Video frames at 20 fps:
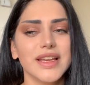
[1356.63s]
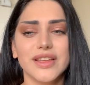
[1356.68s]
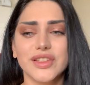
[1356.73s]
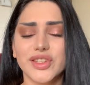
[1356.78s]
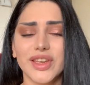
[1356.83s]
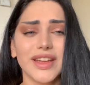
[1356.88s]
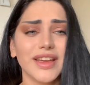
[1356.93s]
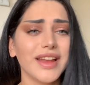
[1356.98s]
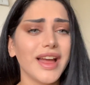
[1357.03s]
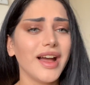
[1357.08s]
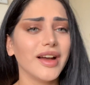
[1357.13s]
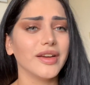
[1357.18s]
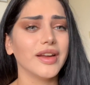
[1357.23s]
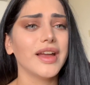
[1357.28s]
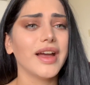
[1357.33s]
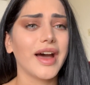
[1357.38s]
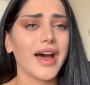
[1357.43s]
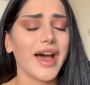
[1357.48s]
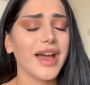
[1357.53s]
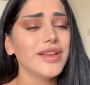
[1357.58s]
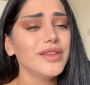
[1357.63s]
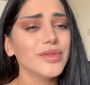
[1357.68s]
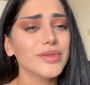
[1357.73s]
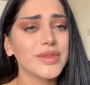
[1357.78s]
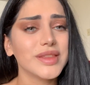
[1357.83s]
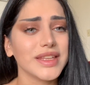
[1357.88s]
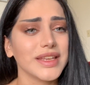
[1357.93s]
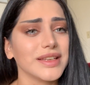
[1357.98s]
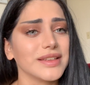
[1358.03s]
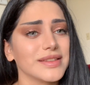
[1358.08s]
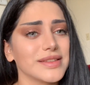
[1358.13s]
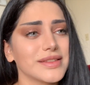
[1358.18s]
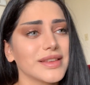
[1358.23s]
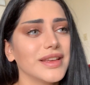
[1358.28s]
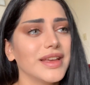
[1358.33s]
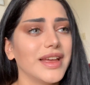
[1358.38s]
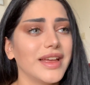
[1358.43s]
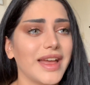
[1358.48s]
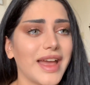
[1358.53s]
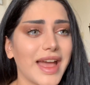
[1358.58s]
Check it out. I do things,
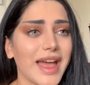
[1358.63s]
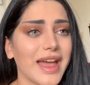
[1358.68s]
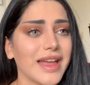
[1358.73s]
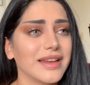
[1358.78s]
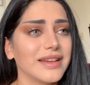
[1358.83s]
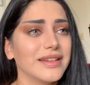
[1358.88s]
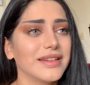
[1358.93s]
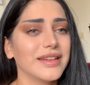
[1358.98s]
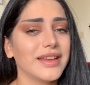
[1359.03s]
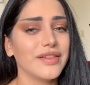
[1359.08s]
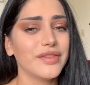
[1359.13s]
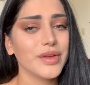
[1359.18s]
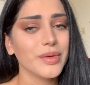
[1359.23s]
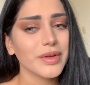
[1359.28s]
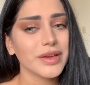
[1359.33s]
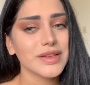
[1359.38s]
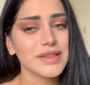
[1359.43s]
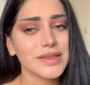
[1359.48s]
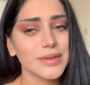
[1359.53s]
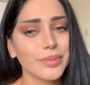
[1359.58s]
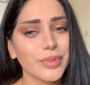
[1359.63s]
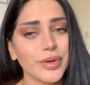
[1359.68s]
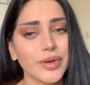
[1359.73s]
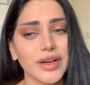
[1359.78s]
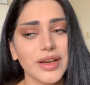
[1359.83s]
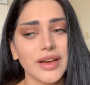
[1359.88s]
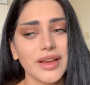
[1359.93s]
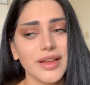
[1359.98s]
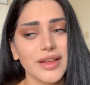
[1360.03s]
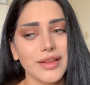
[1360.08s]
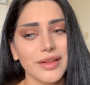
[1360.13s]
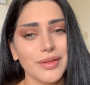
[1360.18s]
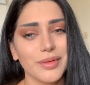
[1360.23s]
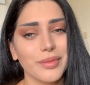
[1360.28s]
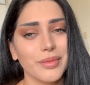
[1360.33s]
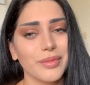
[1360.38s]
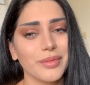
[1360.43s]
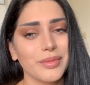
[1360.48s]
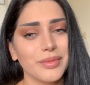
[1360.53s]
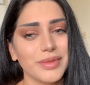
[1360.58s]
and if you want to support
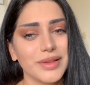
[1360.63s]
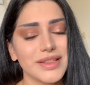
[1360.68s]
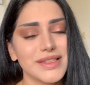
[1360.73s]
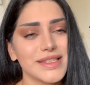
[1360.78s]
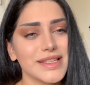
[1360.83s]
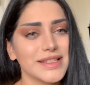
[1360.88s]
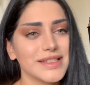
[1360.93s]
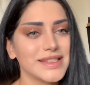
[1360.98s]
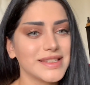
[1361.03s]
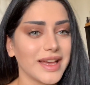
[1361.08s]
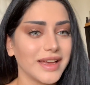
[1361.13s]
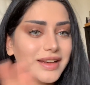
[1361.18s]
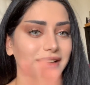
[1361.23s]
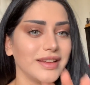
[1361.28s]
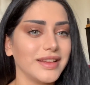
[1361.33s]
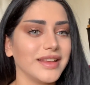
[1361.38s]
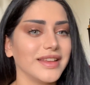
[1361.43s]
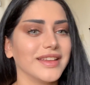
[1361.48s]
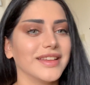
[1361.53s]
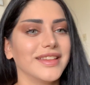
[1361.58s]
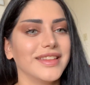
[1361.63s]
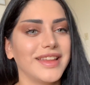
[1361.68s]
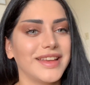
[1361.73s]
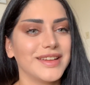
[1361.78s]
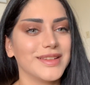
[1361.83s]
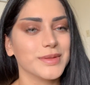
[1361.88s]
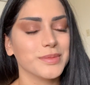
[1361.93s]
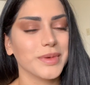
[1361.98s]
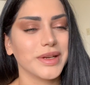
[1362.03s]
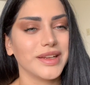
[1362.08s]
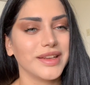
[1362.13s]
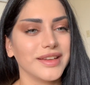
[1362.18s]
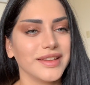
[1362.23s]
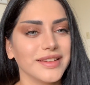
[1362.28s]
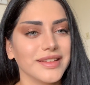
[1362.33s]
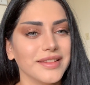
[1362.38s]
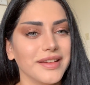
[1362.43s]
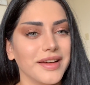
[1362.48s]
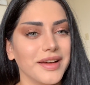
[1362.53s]
List Insanity, that is my